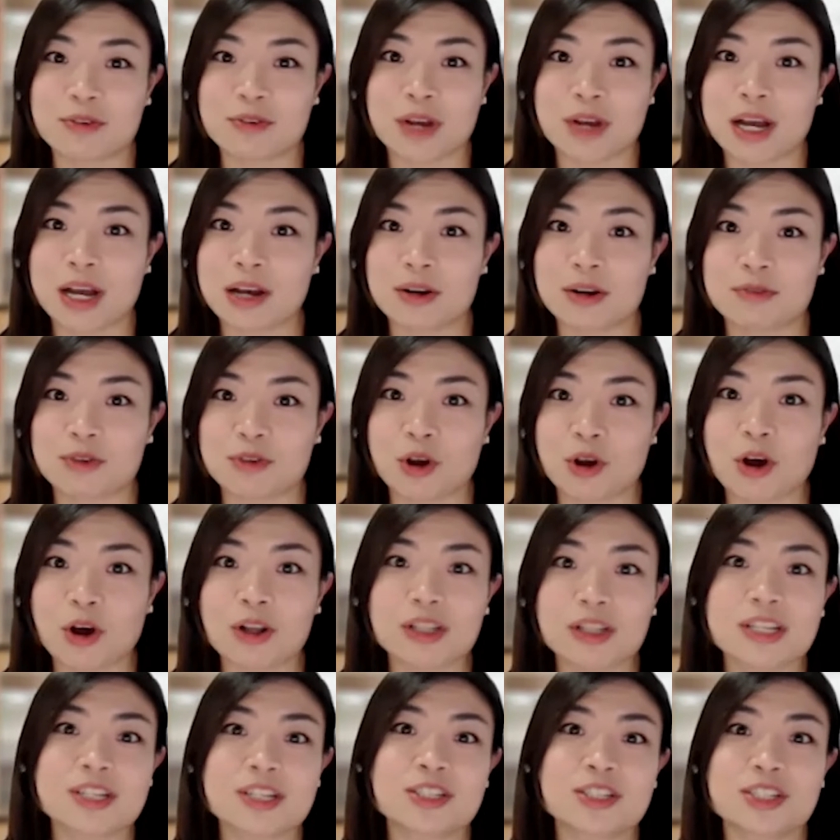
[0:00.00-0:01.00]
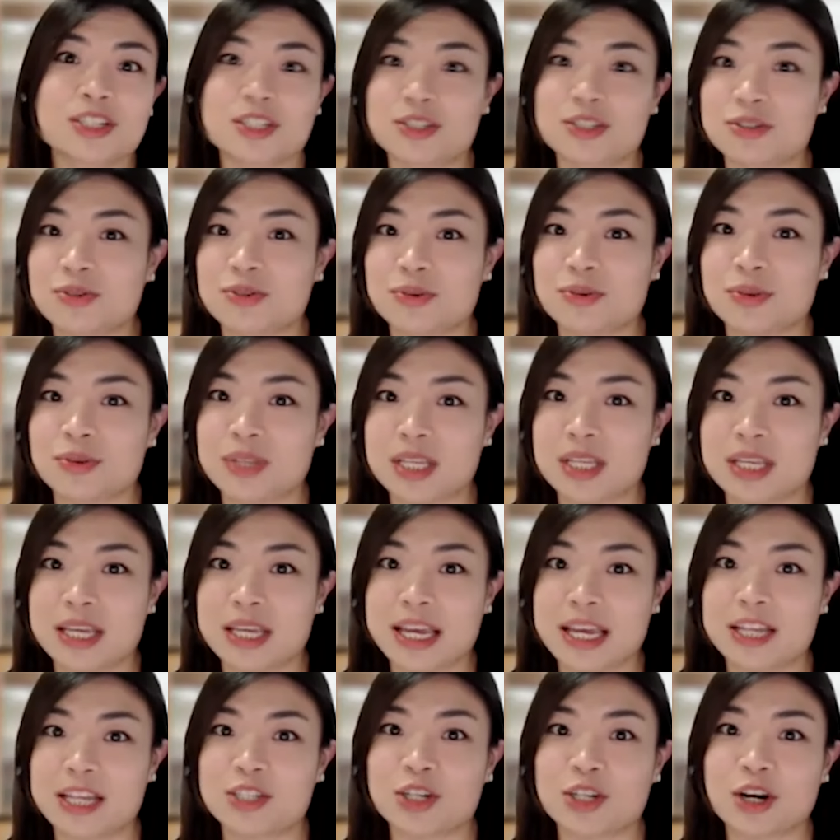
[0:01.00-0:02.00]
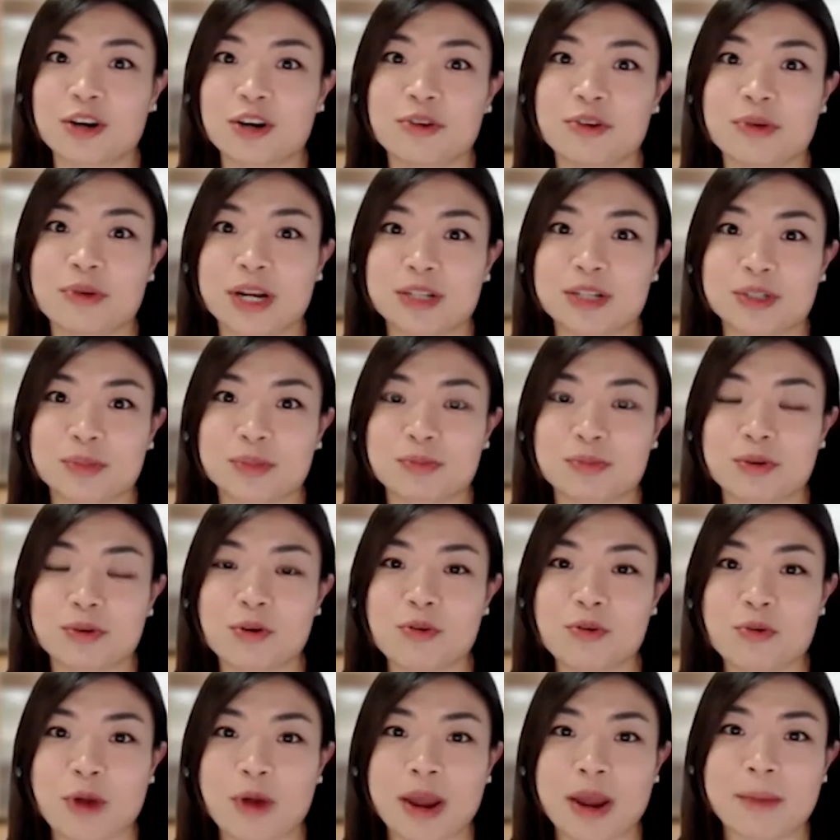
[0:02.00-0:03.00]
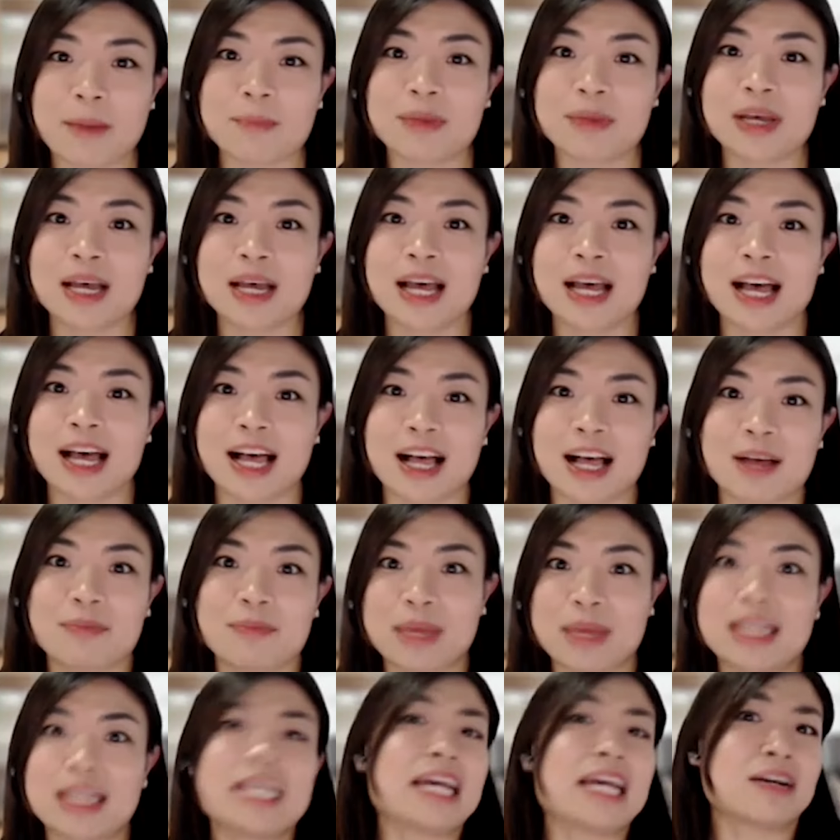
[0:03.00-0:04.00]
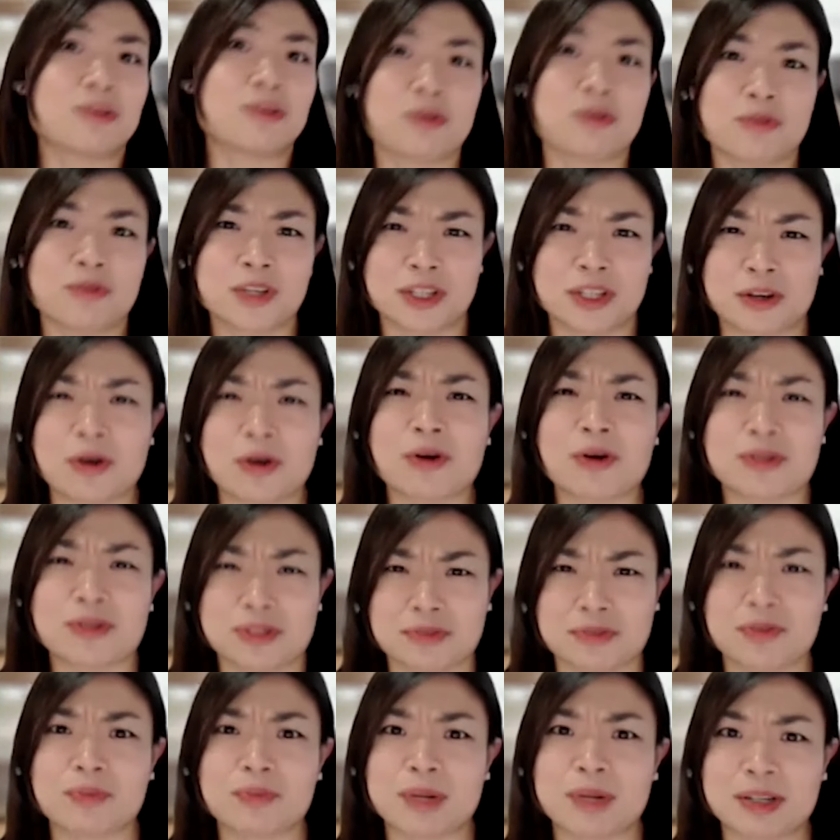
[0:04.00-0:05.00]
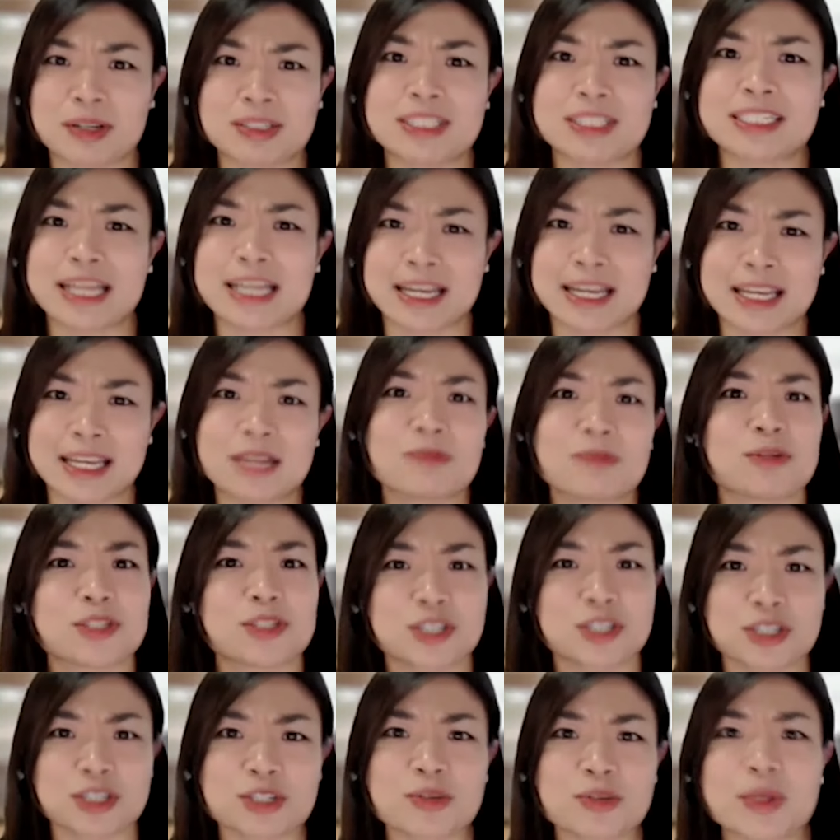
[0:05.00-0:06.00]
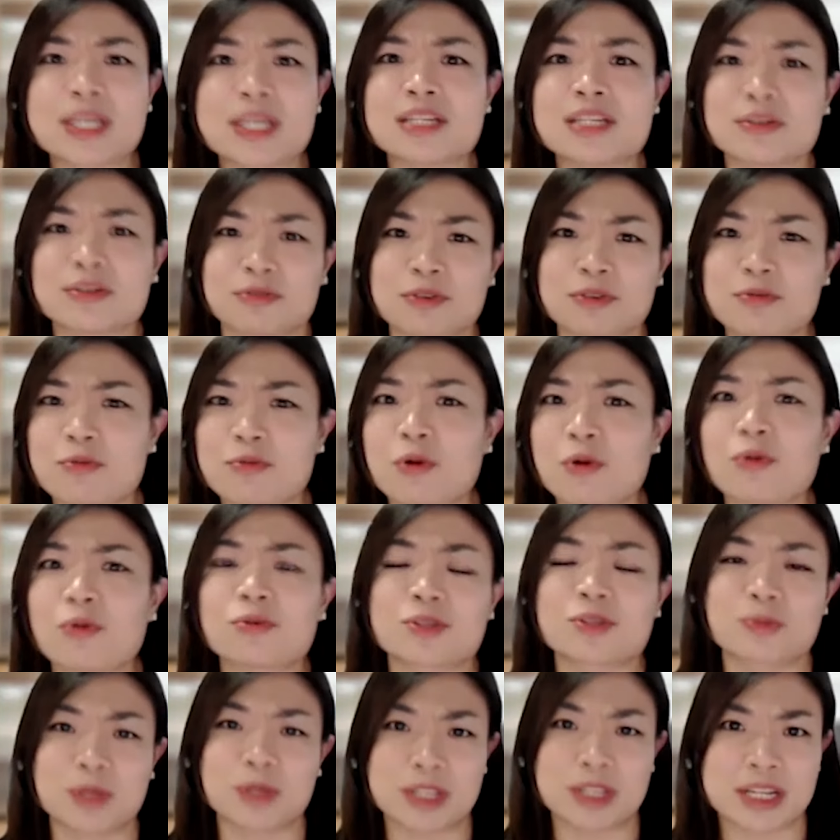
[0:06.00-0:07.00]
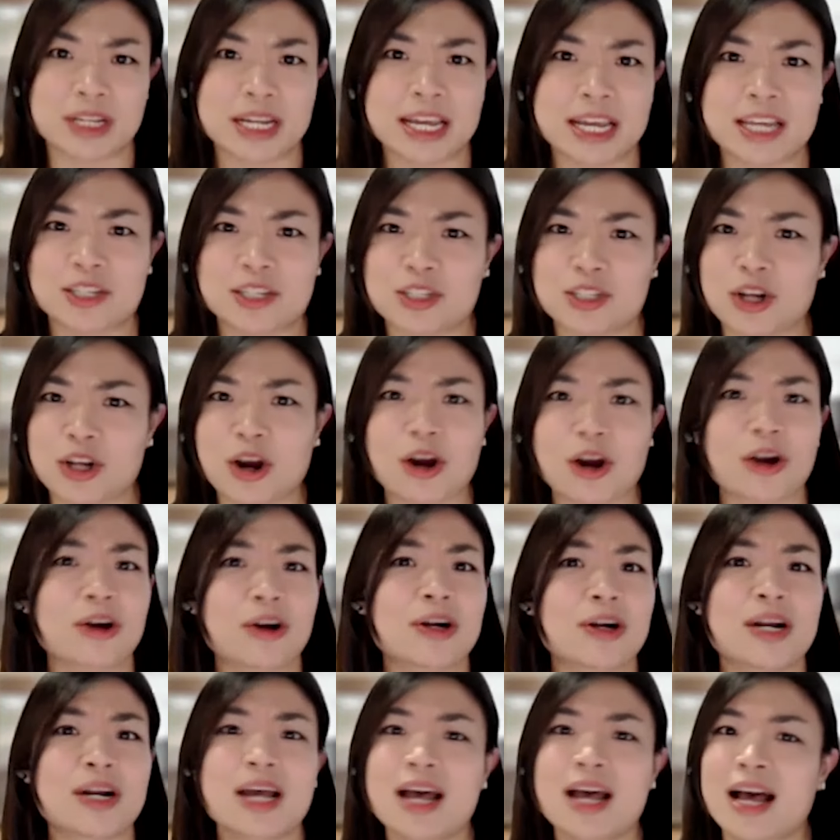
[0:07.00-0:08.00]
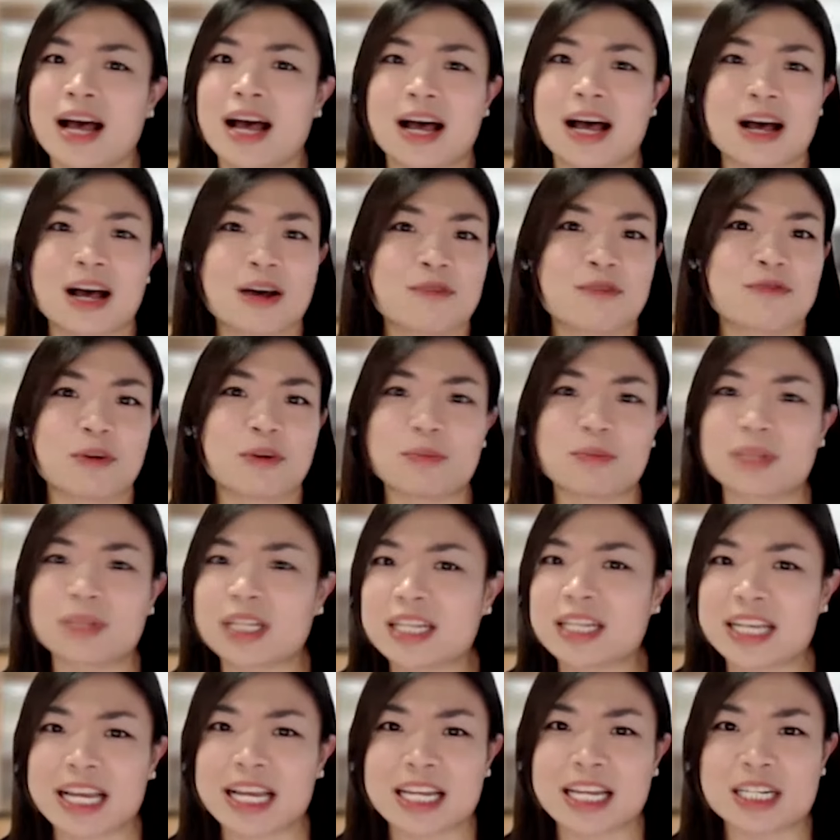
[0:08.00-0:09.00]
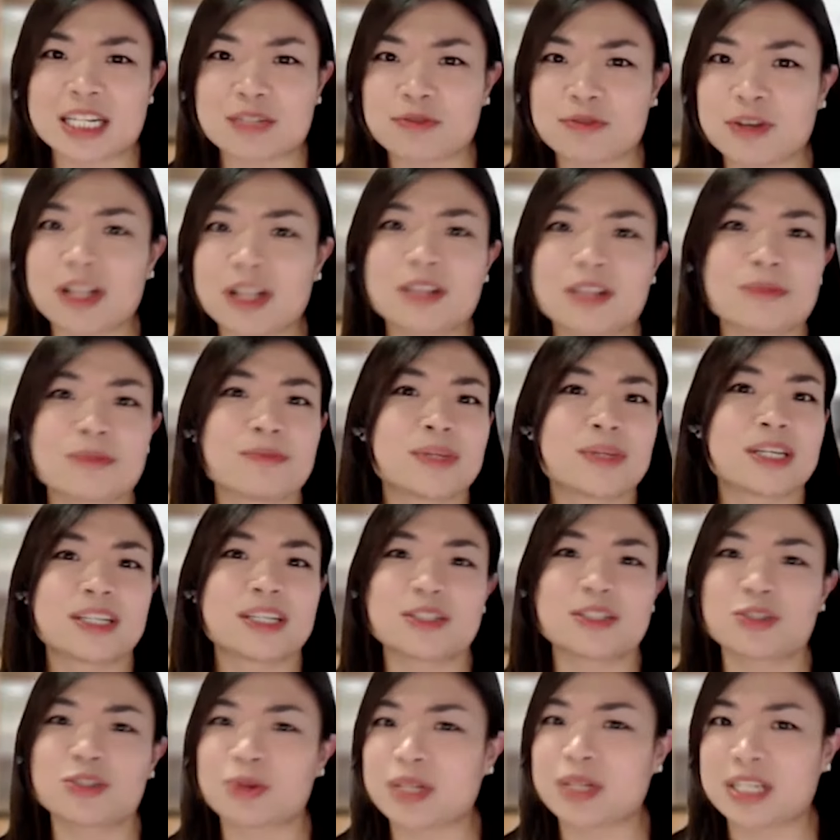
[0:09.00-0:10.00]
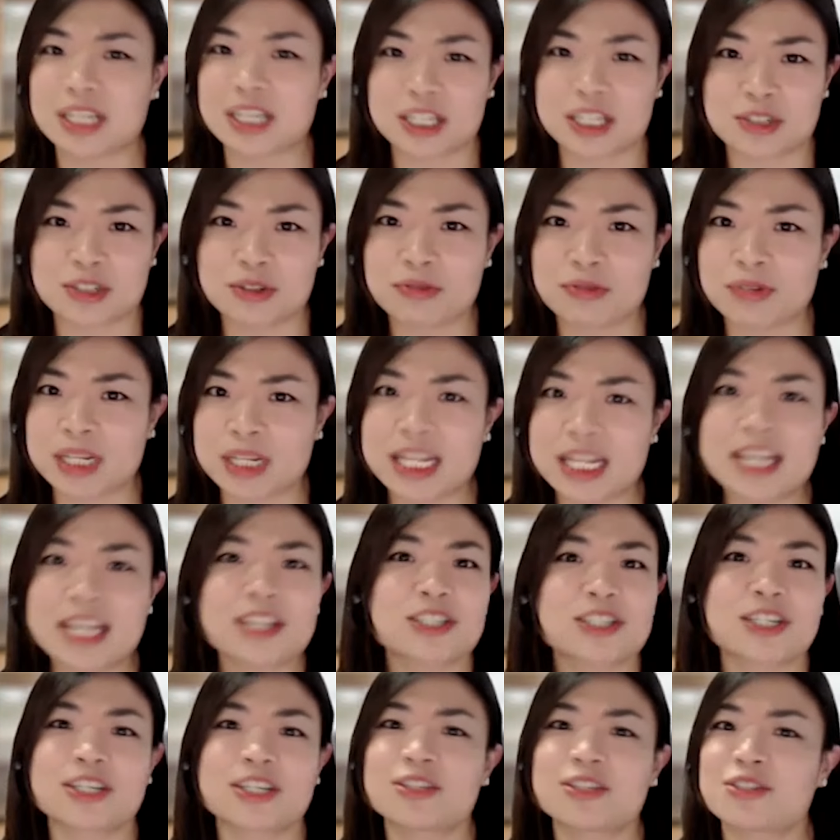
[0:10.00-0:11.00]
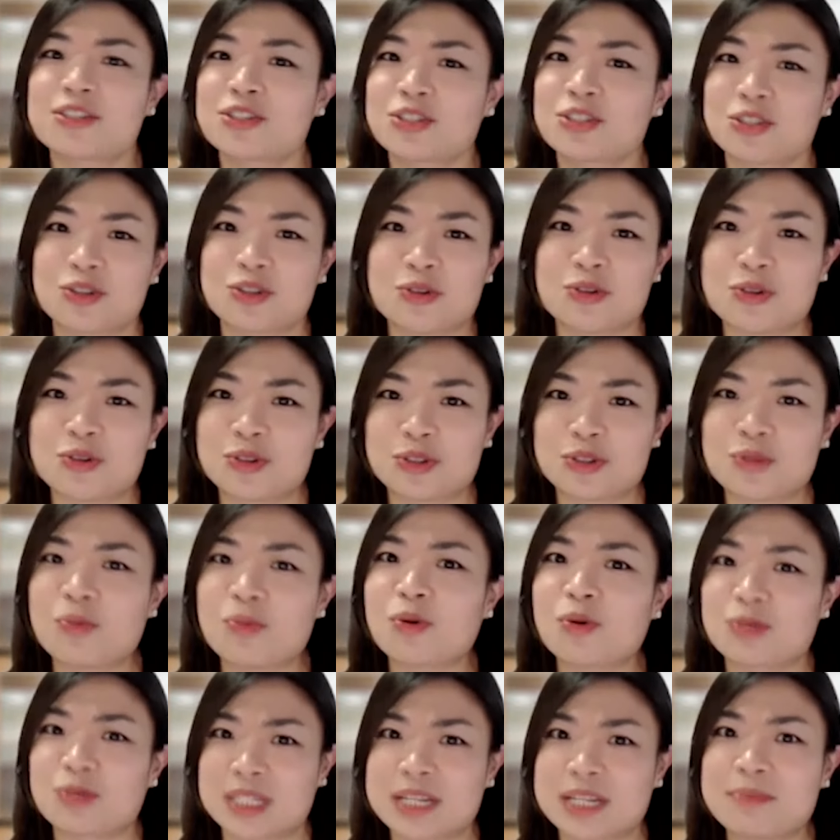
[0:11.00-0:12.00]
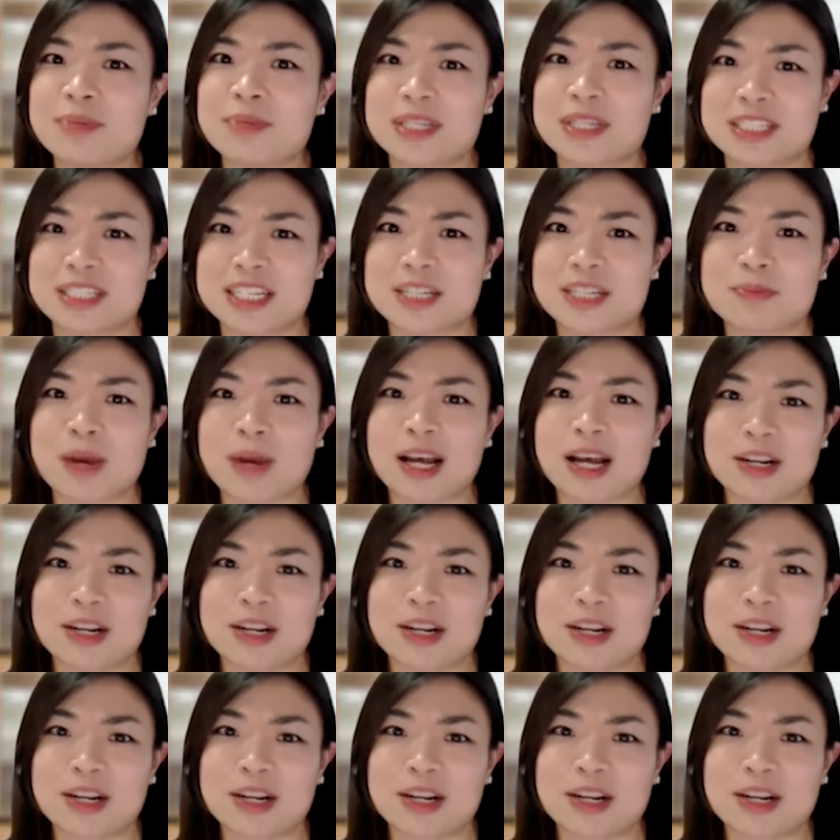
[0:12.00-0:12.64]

out of, out of college into the HR graduate program. Um, and yeah, over the course of about a decade, was just doing different roles within HR, uh, from learning and development to industrial relations to, to mostly business